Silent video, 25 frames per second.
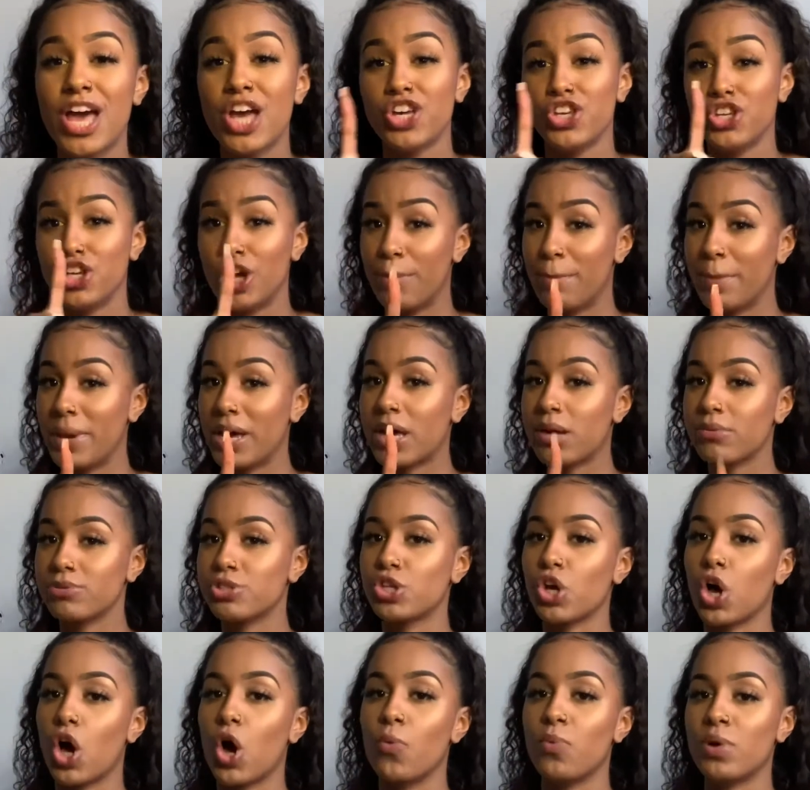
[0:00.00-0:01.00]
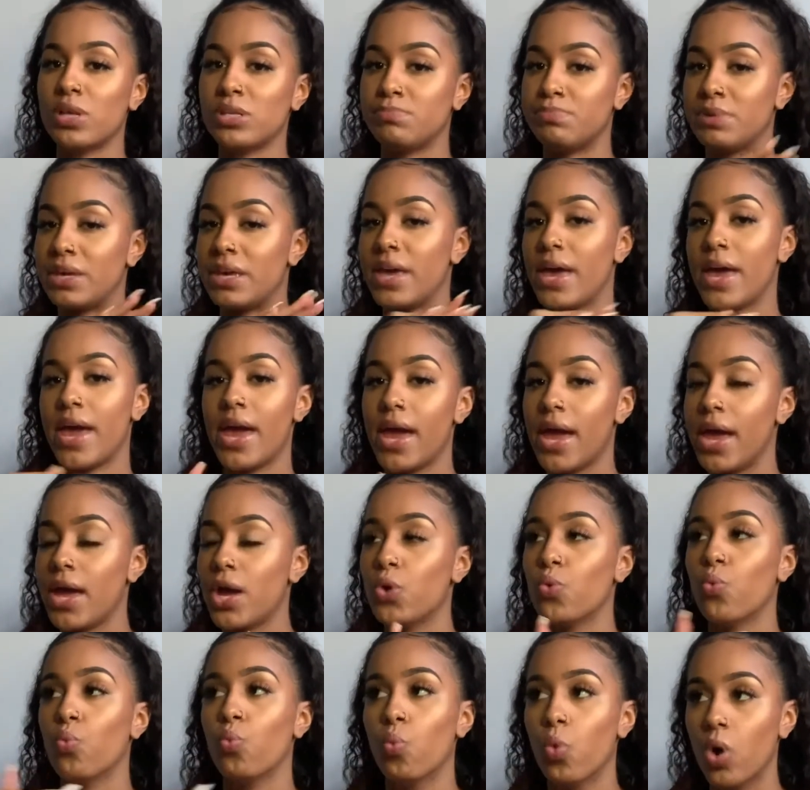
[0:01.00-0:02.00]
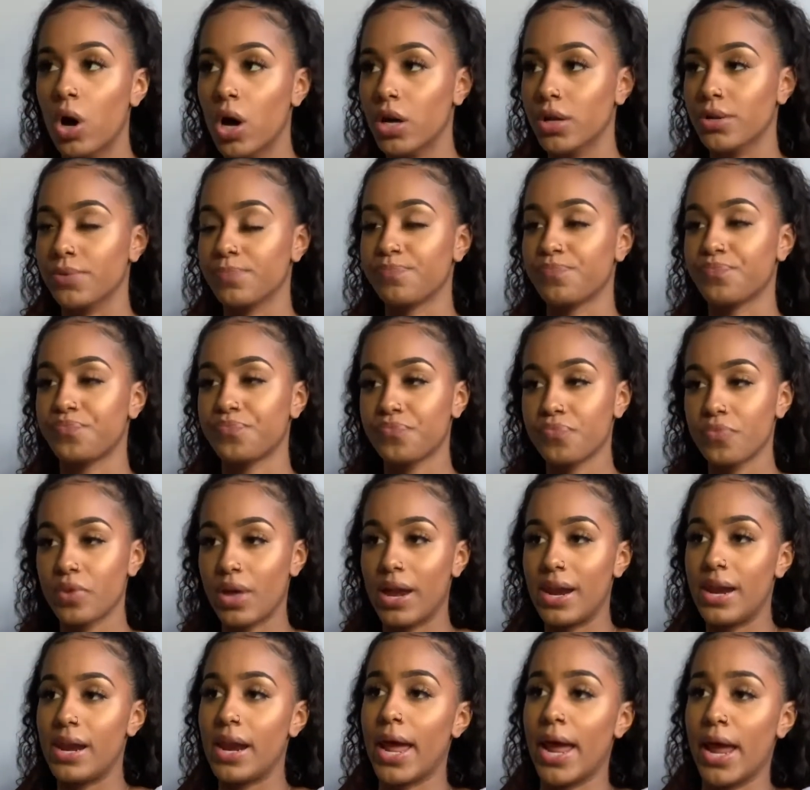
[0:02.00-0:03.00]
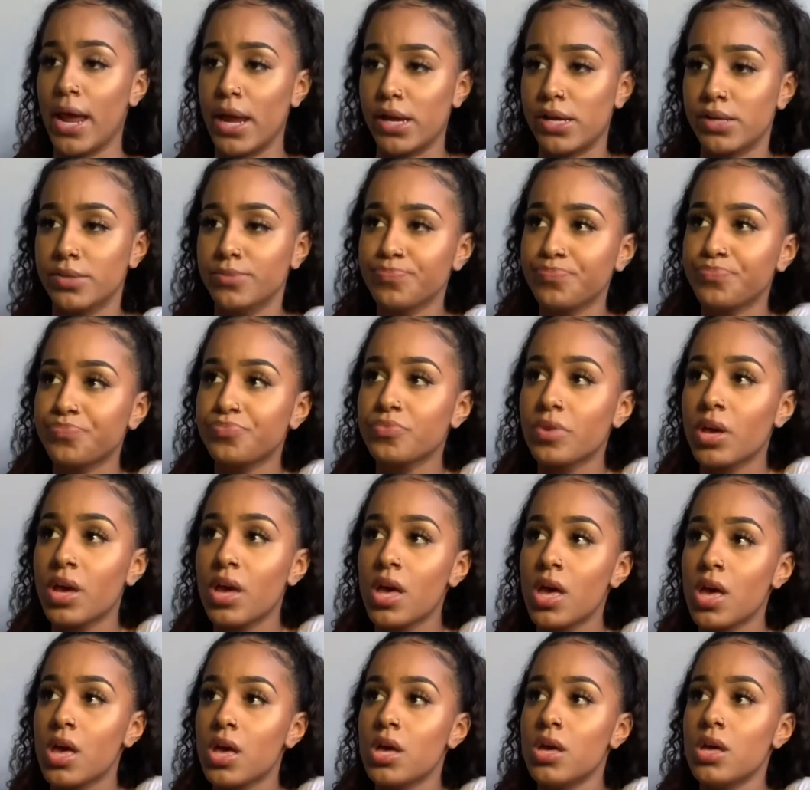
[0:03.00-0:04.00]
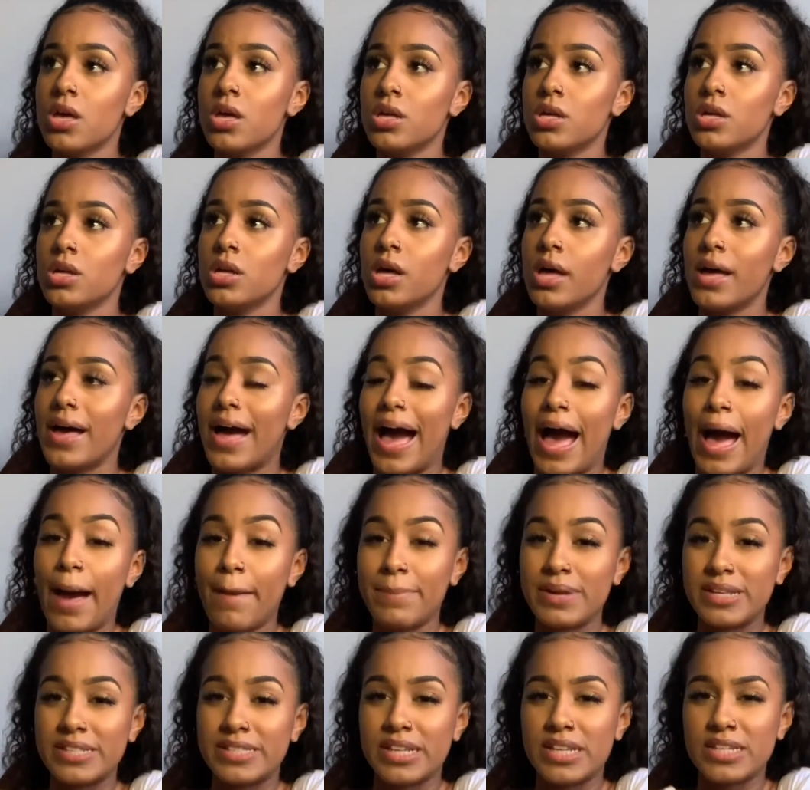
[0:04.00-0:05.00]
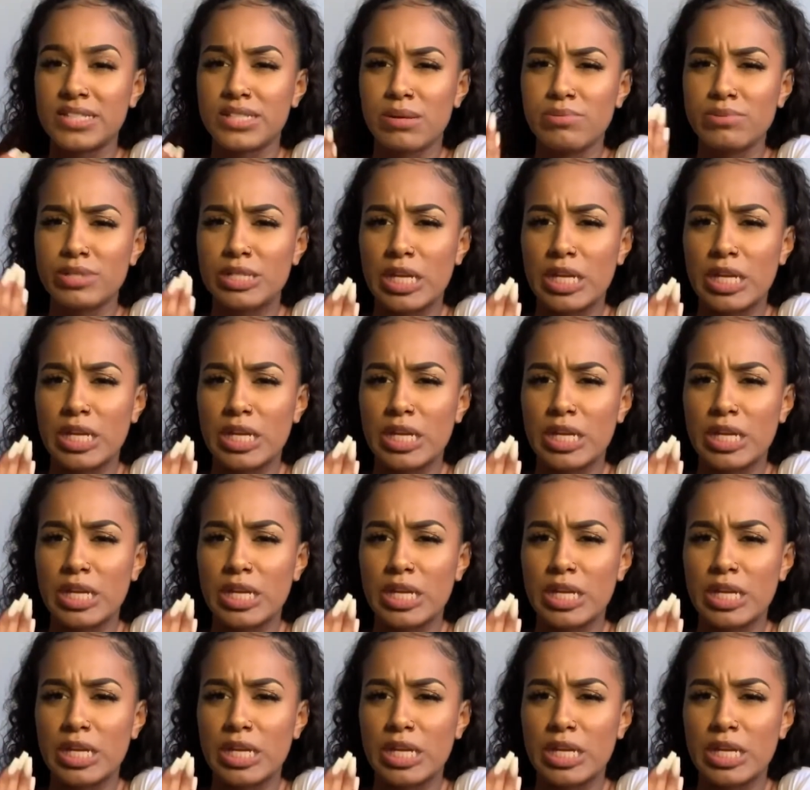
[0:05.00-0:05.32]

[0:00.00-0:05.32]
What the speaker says: always be A1. Like, I've been seeing some